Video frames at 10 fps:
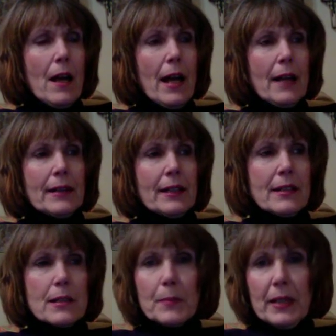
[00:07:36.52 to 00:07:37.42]
And then
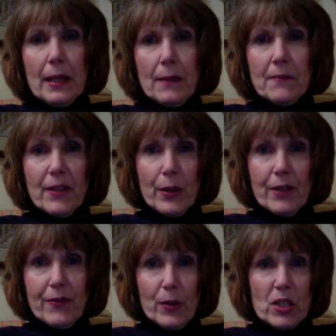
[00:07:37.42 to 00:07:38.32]
this became very
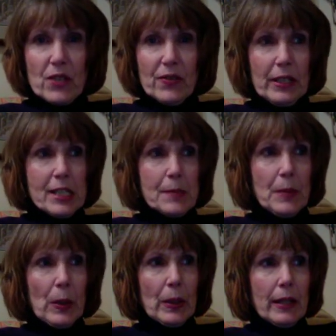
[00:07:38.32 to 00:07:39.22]
forcefully
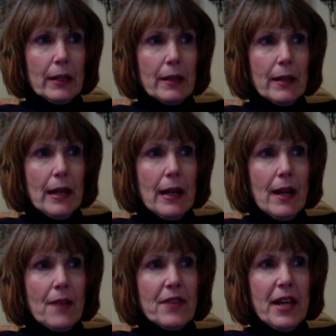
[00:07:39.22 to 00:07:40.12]
spoken,
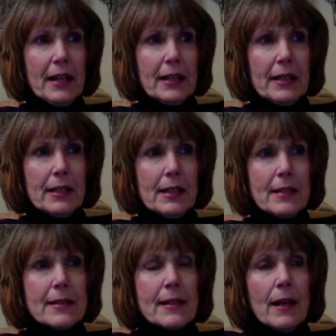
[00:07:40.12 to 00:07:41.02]
that it
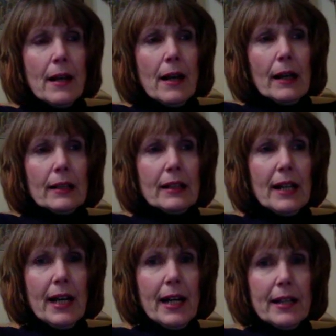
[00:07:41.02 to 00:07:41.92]
is
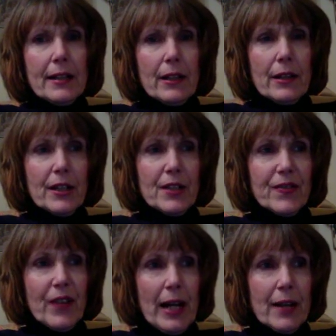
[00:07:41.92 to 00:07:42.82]
God the
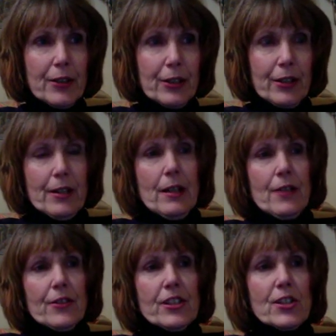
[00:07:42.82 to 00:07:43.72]
Father,
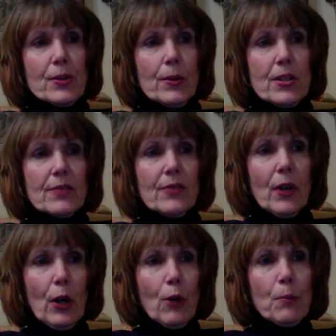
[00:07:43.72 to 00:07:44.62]
the source of
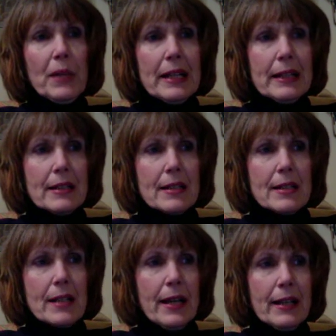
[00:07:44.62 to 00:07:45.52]
all beingness
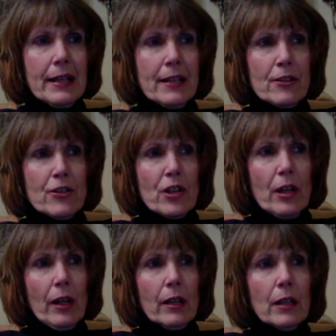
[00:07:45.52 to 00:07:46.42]
and
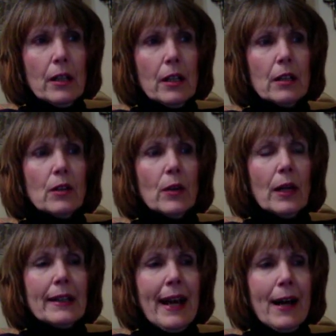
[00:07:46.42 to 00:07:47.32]
energy, who
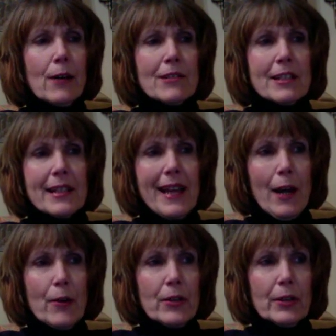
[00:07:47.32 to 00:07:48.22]
allows the
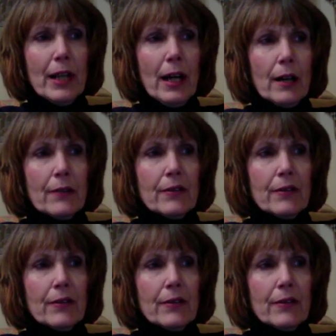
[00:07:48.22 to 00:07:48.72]
outer love